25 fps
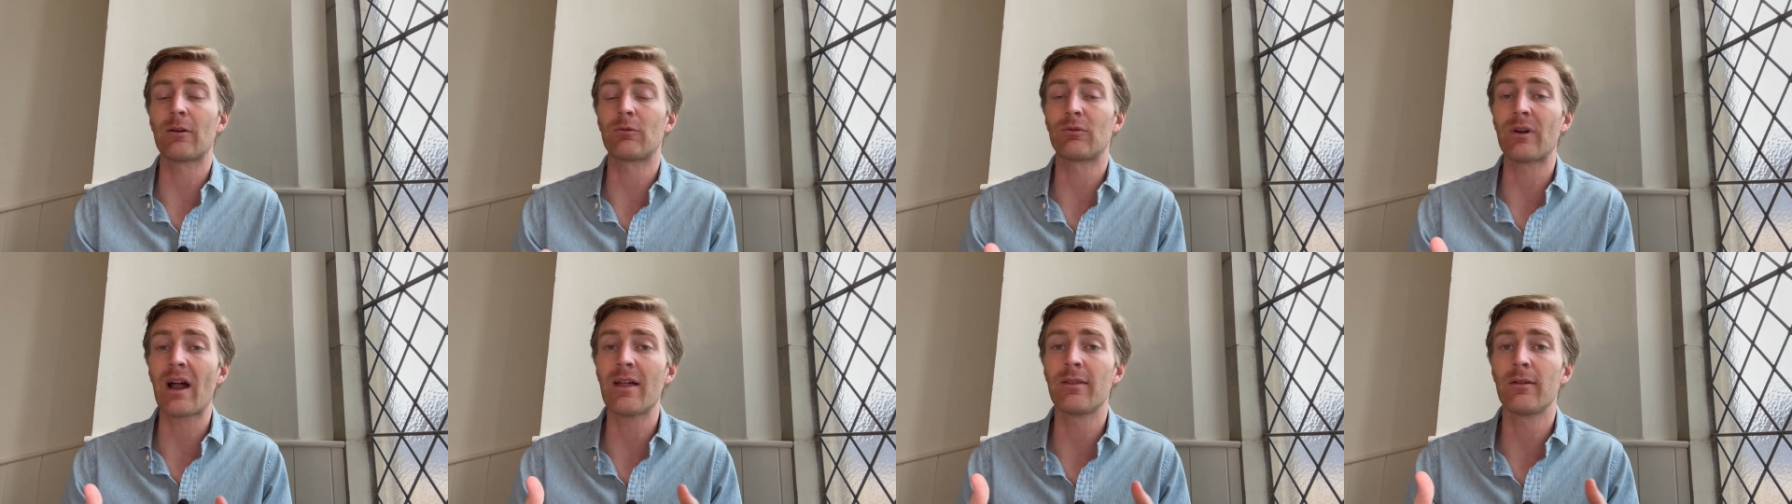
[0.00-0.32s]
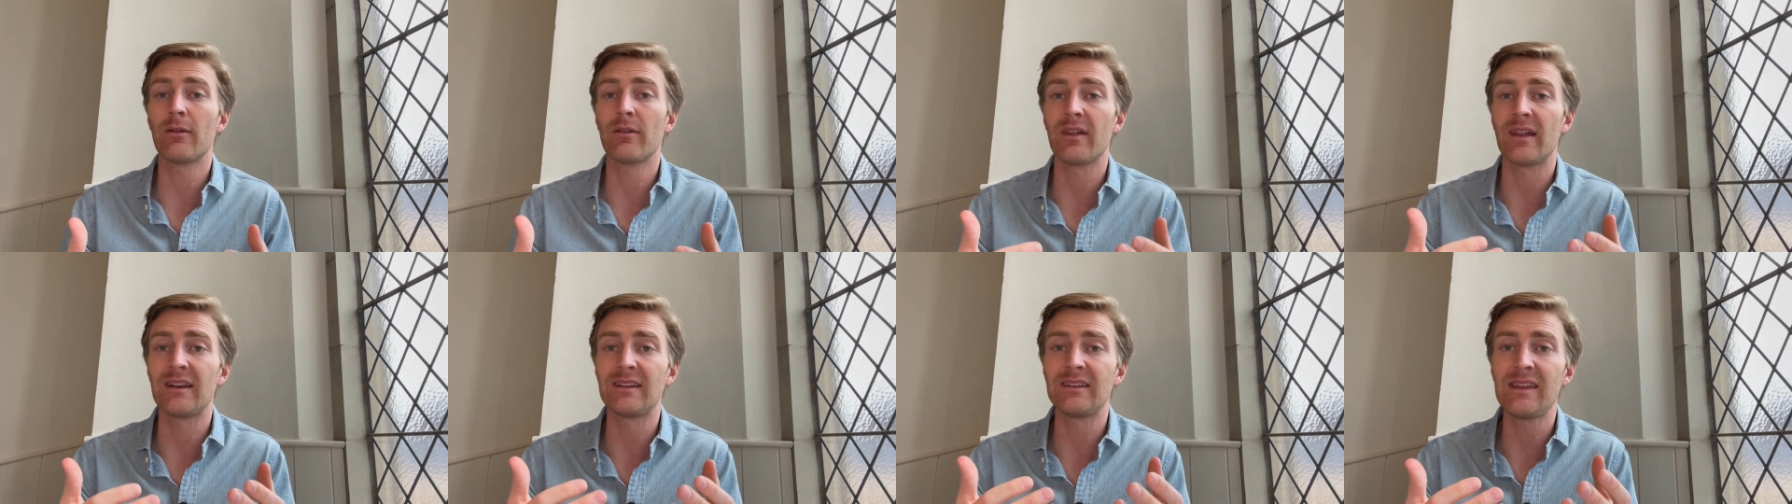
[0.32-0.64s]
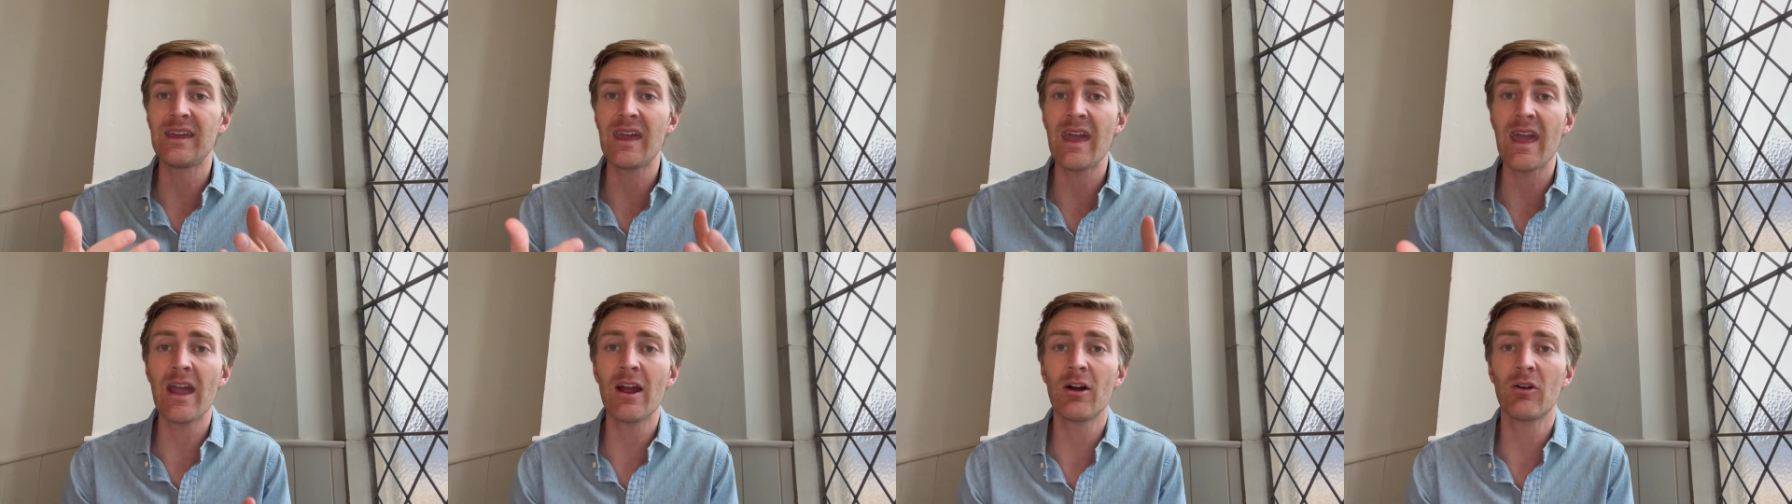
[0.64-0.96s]
rather than
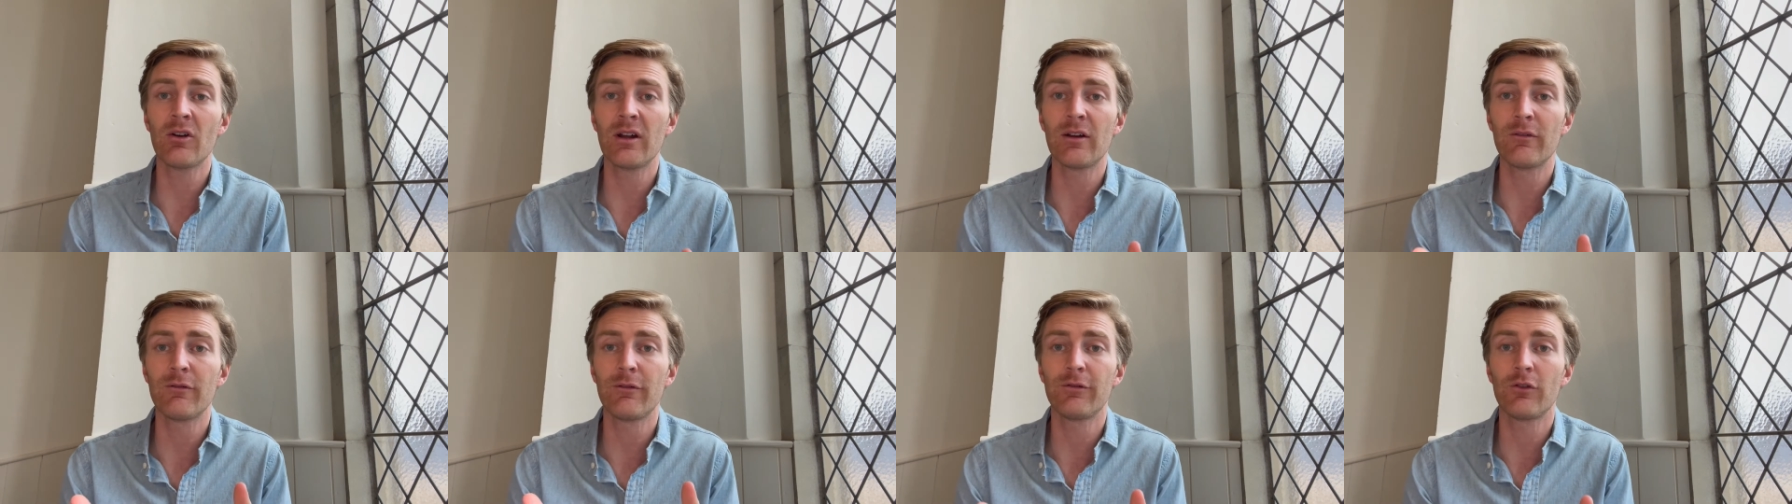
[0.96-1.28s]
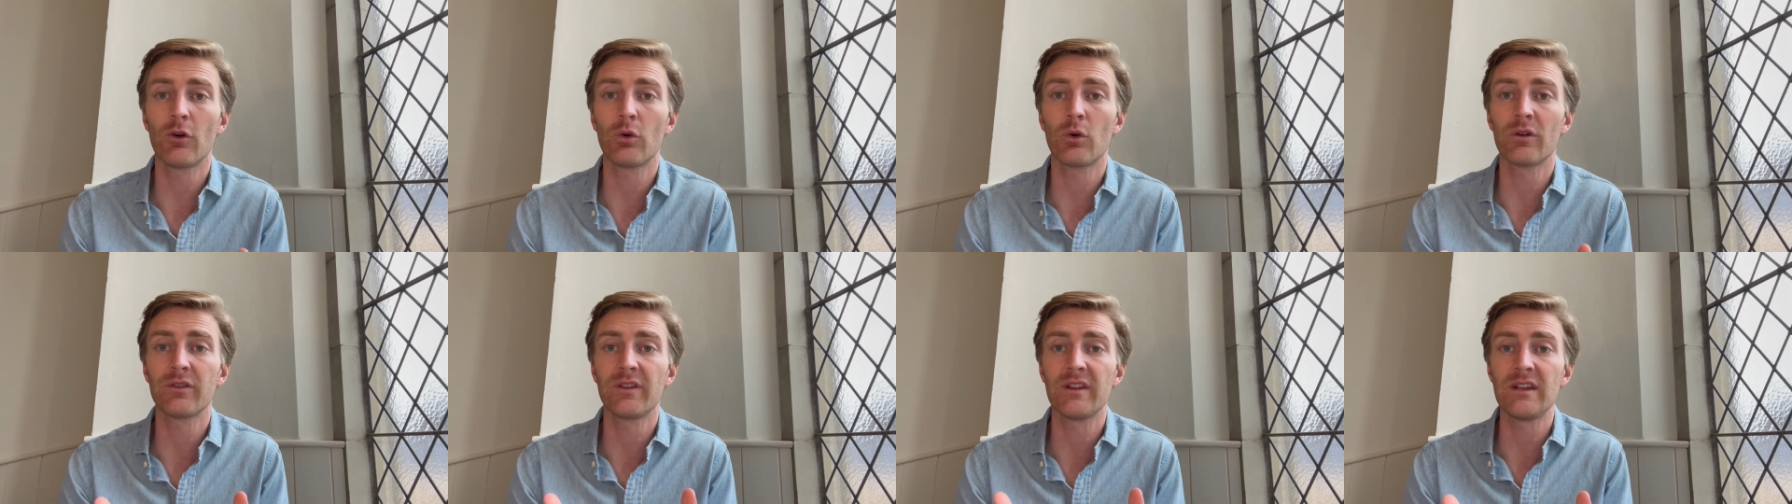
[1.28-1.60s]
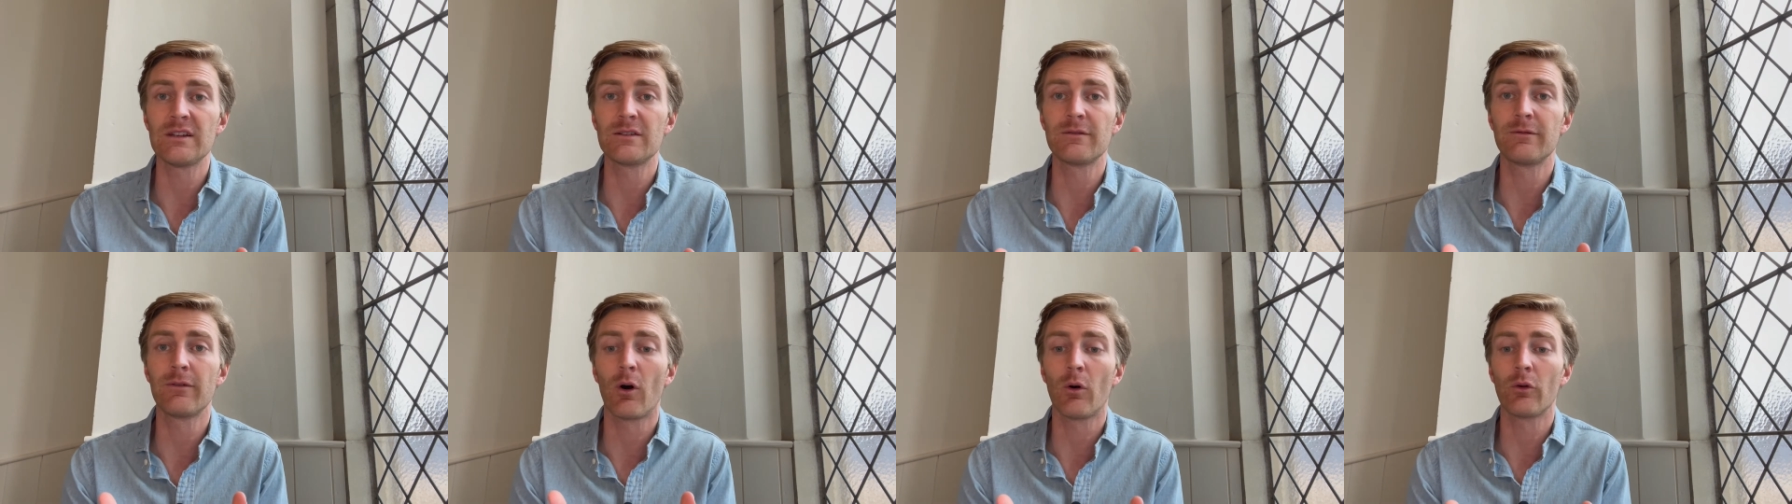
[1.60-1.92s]
caring for
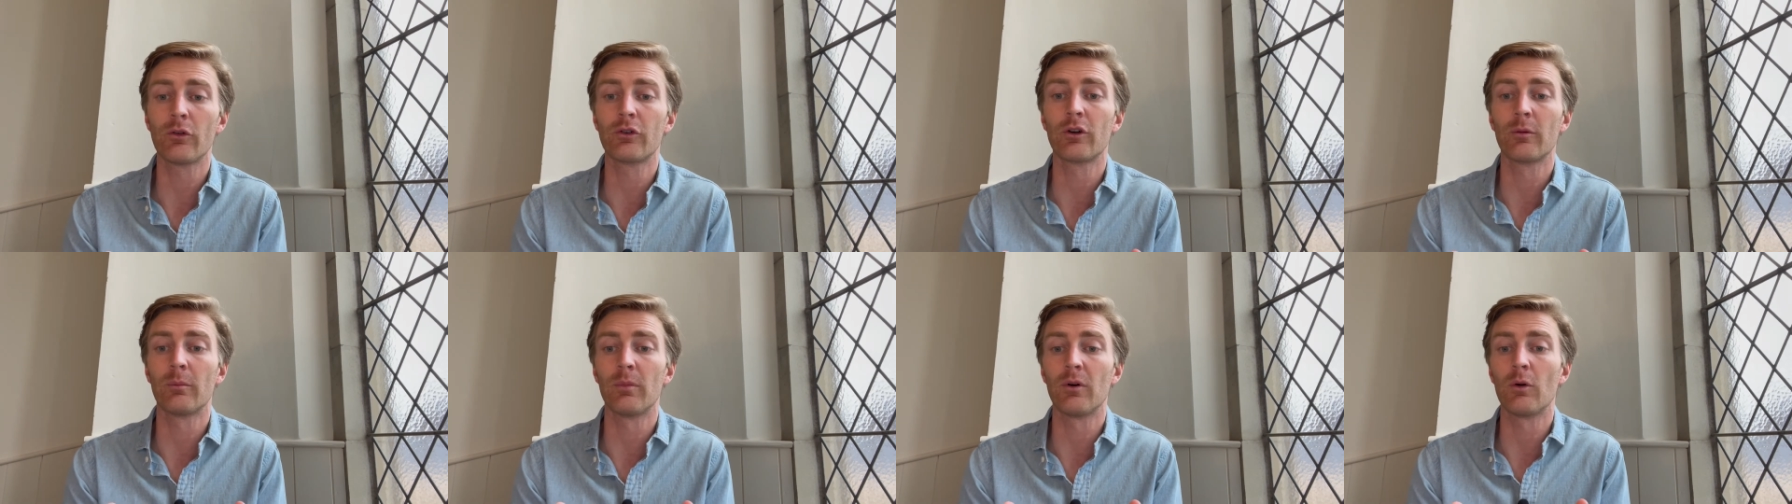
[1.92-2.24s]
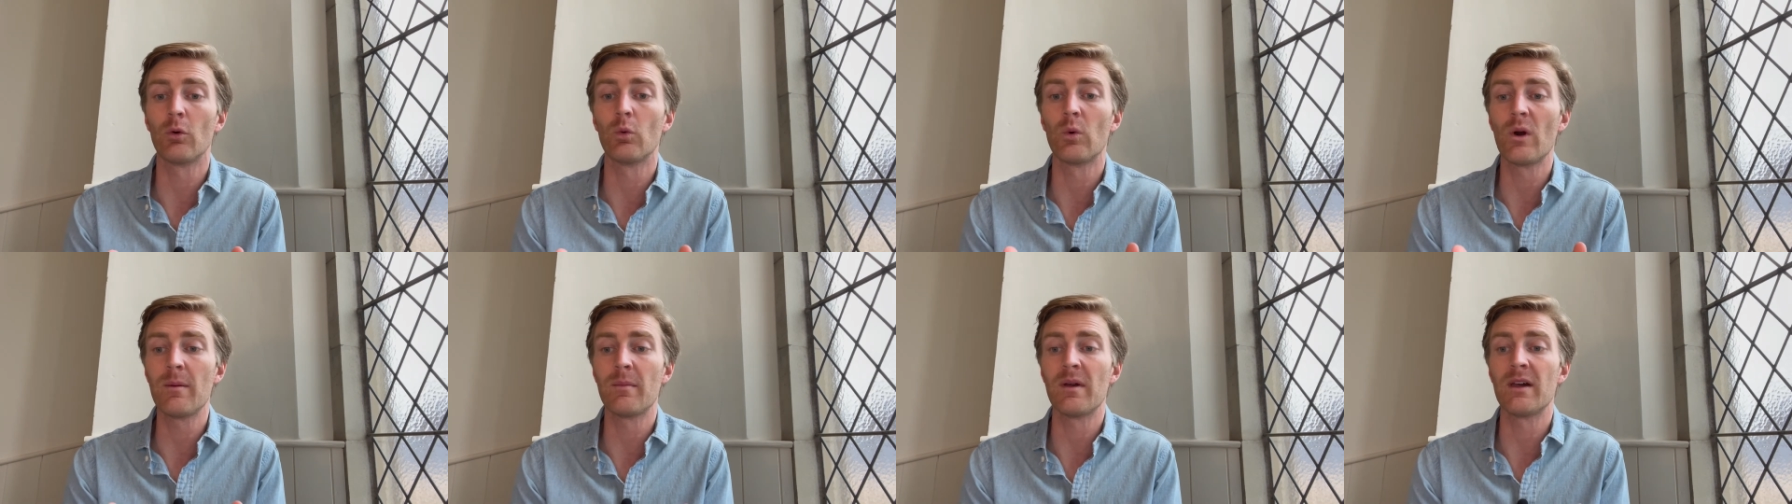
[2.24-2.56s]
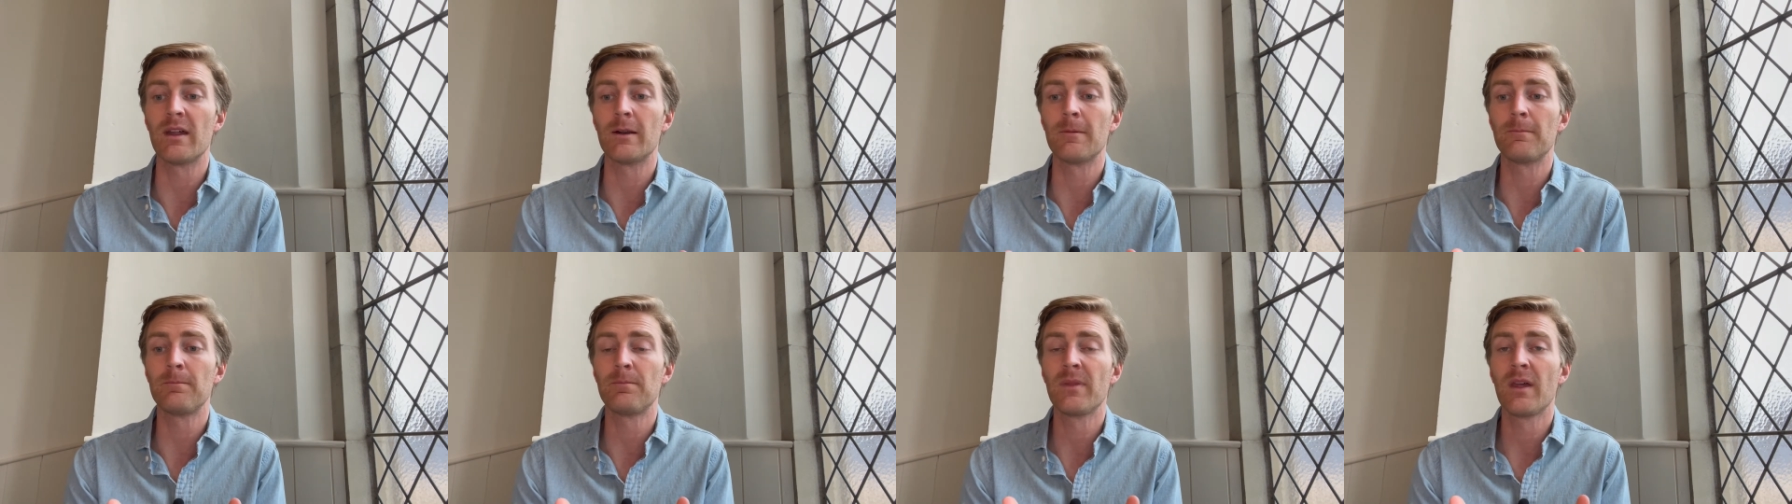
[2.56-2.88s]
these vulnerable
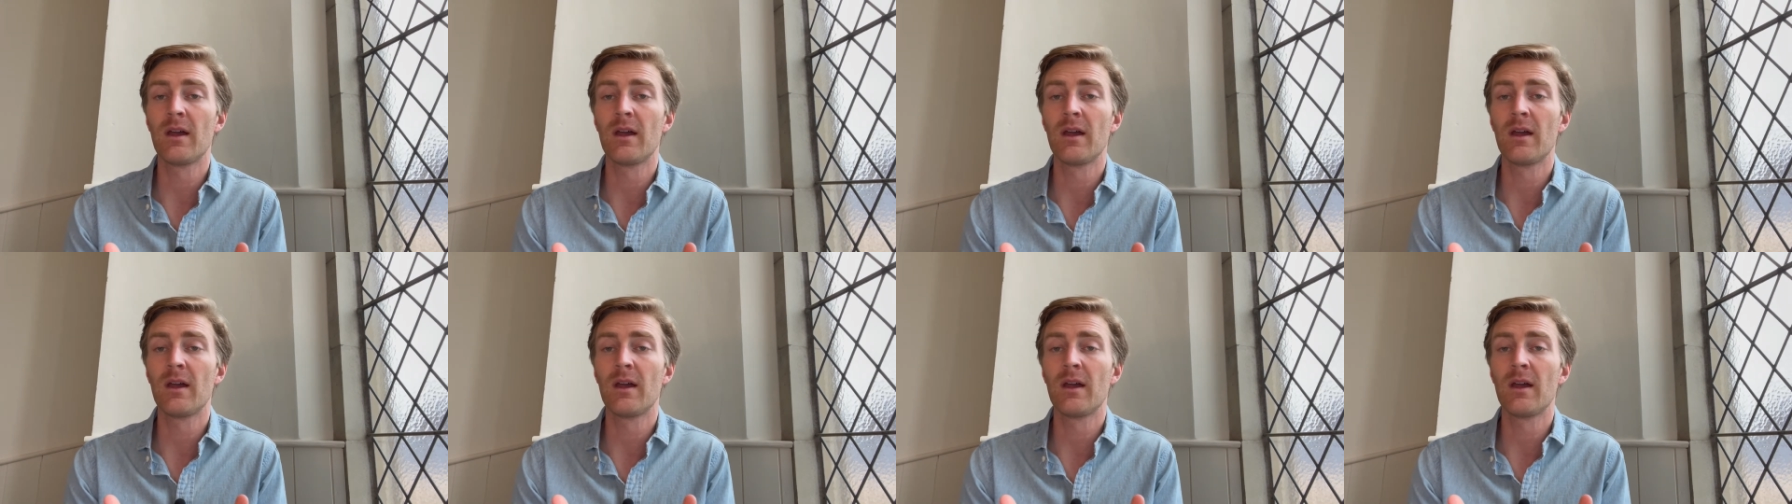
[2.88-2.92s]
women,